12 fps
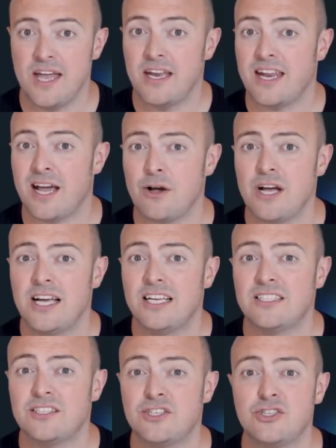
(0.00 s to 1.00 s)
Now,
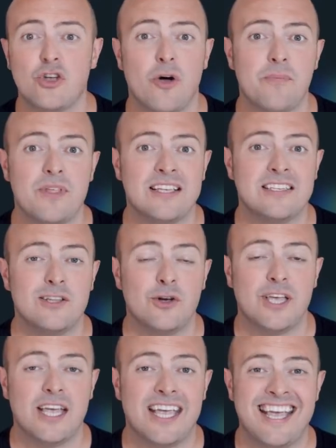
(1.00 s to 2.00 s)
to stop this
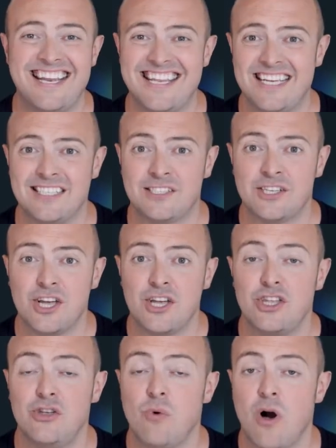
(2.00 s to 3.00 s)
looking hideous,
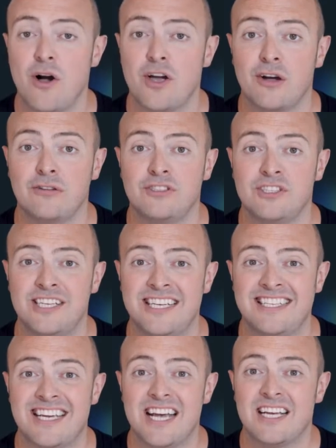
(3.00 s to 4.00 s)
you are going to
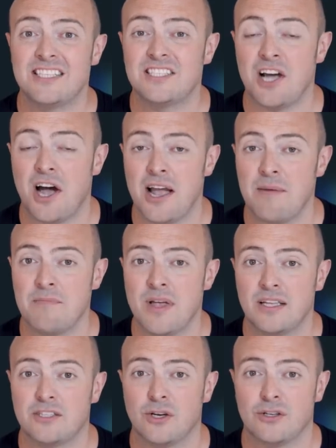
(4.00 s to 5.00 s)
need
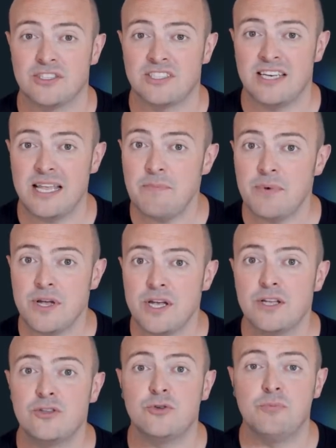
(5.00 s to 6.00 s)
time.sleep
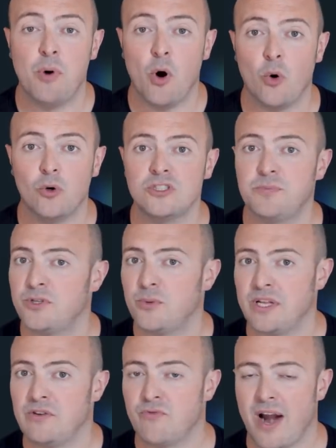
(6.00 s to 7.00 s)
to pause
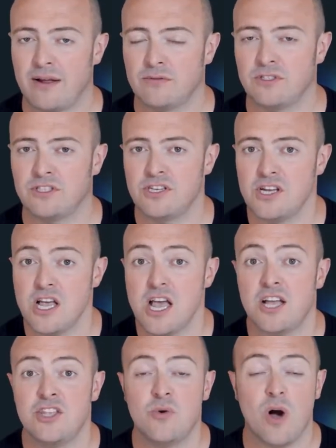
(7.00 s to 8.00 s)
between rounds,
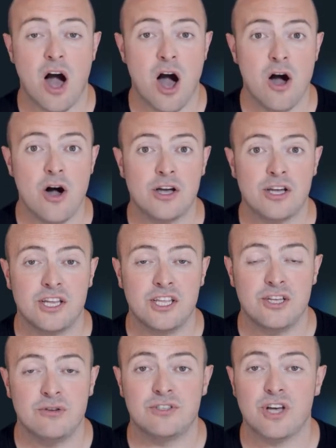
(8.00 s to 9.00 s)
and you are going to
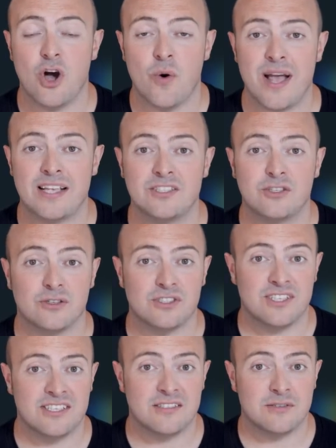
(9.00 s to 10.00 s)
use
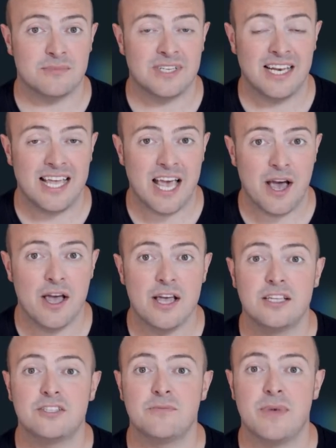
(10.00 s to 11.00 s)
os.systemclear
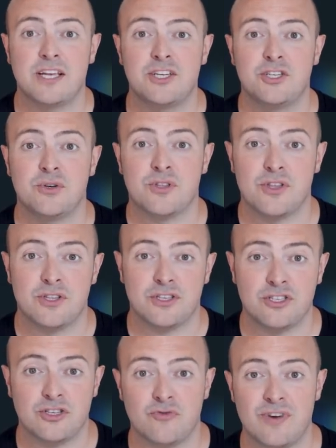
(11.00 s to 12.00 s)
to make sure that the
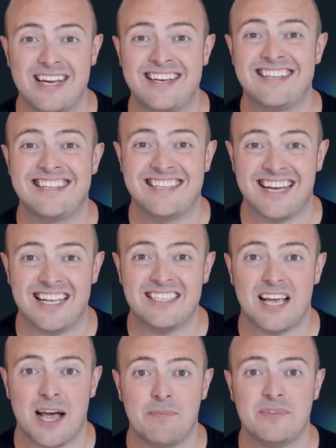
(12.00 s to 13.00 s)
screen does
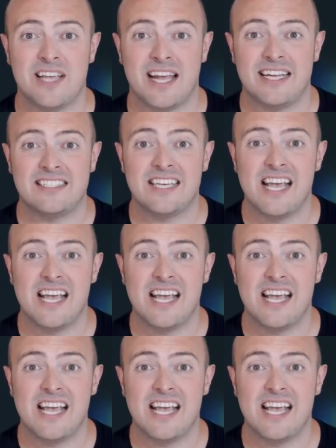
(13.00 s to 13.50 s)
update